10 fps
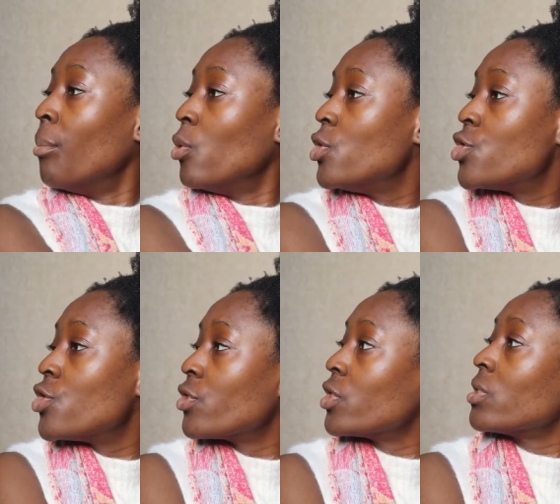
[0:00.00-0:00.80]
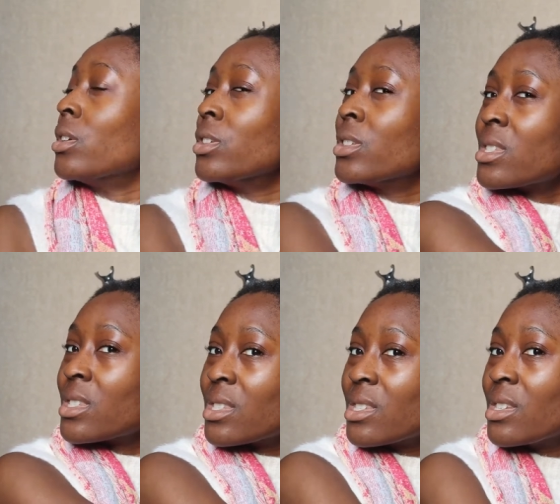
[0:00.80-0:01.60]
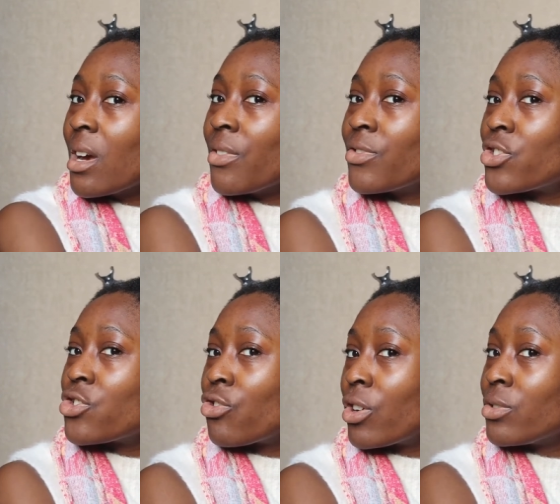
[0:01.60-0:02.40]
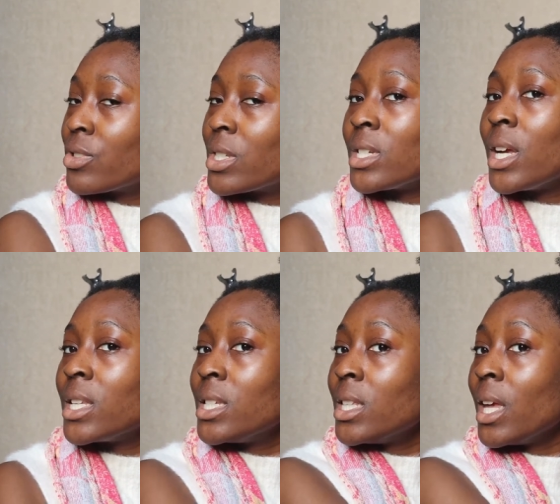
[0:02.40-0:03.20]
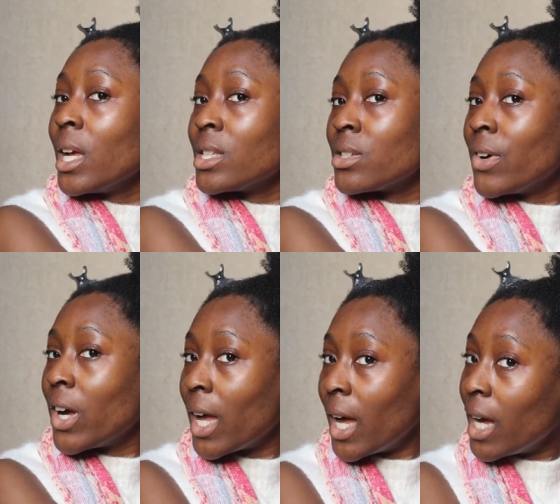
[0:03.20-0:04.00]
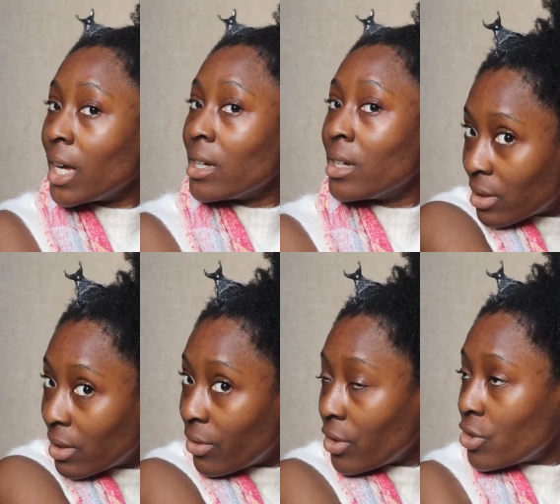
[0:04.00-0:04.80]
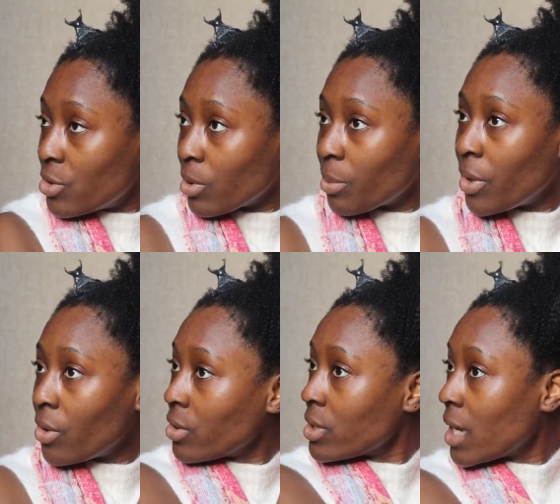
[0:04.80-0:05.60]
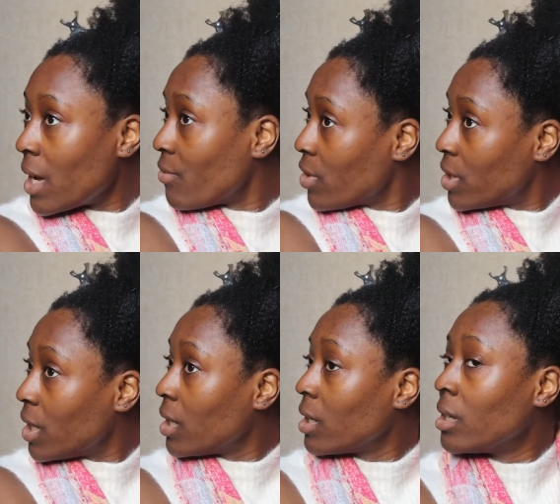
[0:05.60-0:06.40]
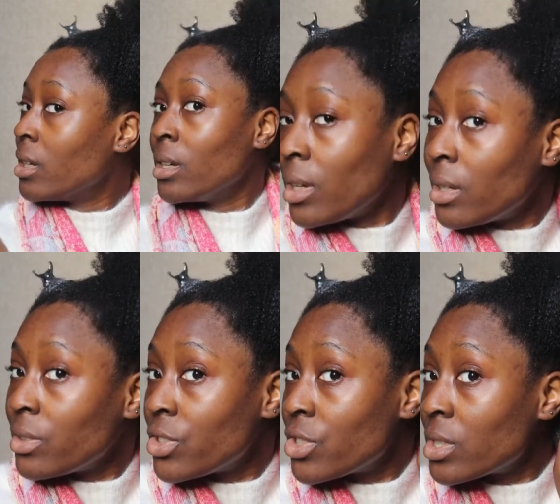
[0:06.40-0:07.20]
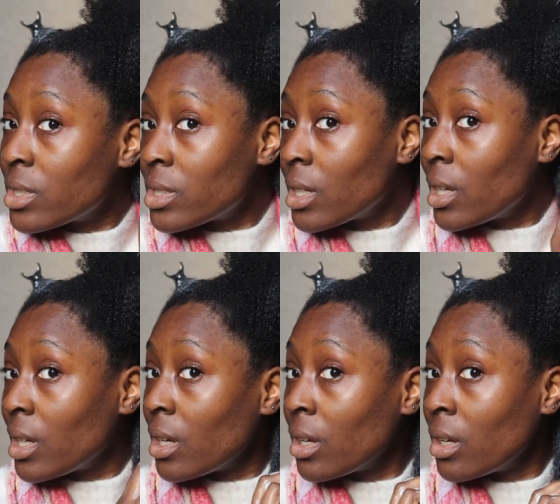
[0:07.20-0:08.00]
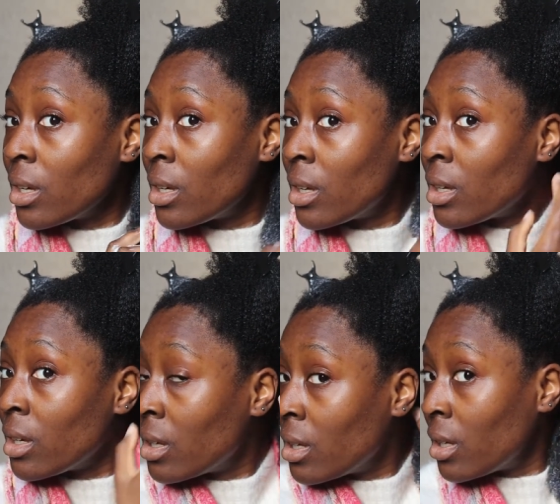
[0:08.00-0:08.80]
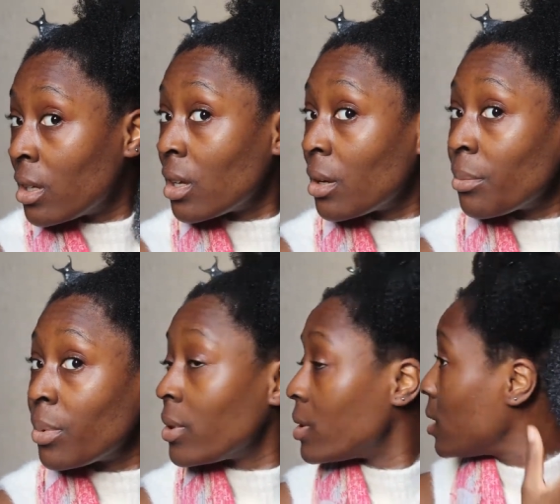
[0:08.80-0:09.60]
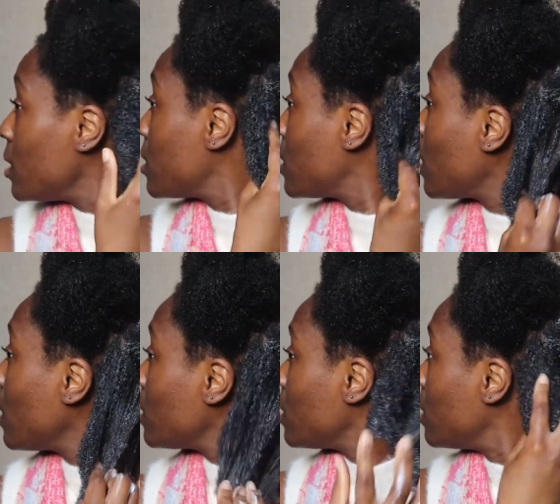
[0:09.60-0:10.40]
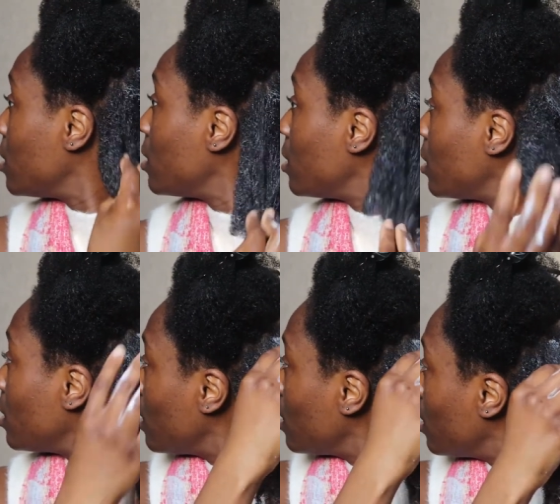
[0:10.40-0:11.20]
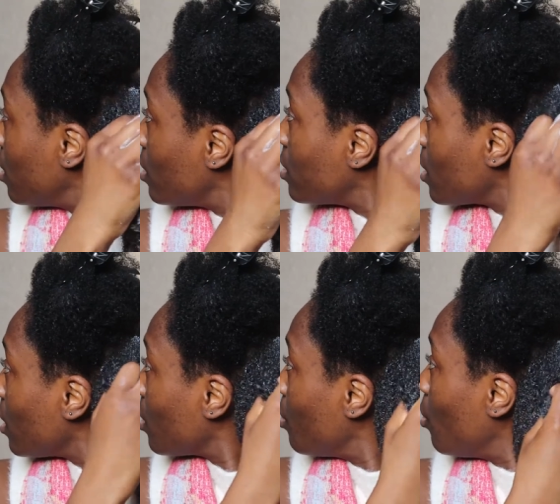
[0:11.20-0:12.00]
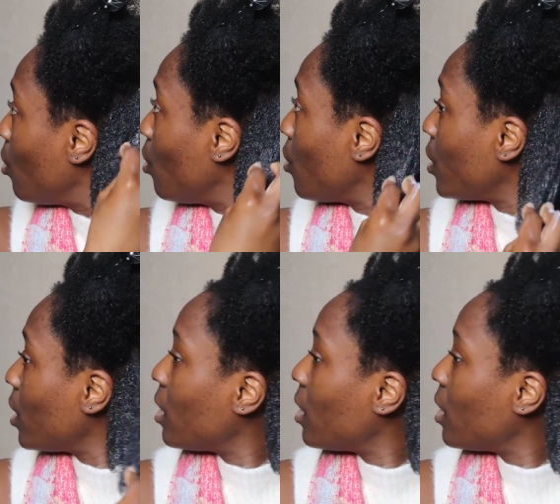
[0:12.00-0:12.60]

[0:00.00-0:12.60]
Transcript: moisture and stuff struggles to get to the end of our hair, even though you do want to put it onto everything. So let's just see. Yep, you see inside, it's like more than